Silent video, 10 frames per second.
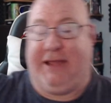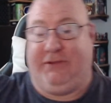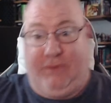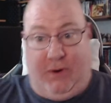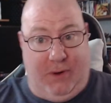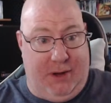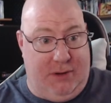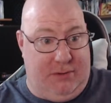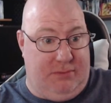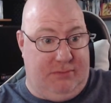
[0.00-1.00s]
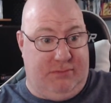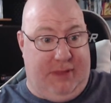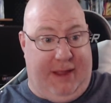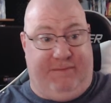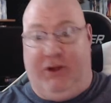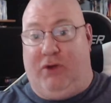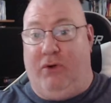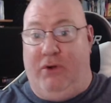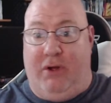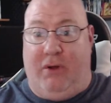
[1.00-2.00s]
forward. They've
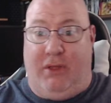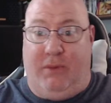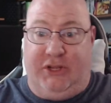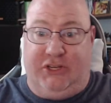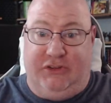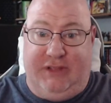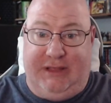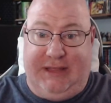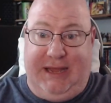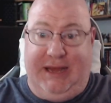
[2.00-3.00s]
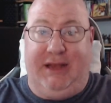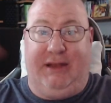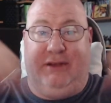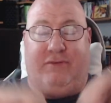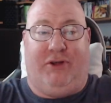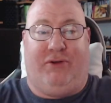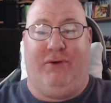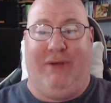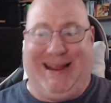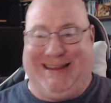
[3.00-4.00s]
recruited all the witches that they needed to
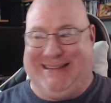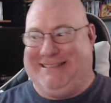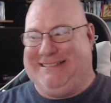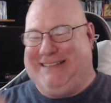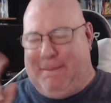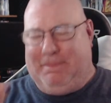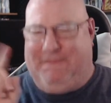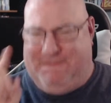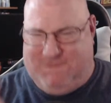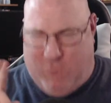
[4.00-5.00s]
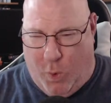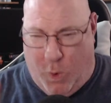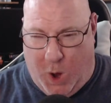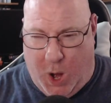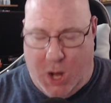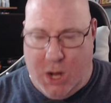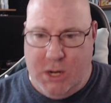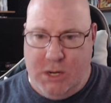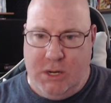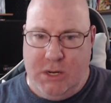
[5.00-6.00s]
recruit, except for
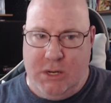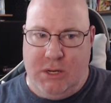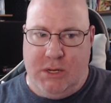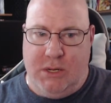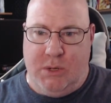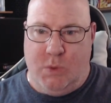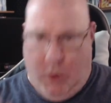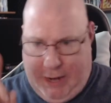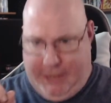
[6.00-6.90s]
one.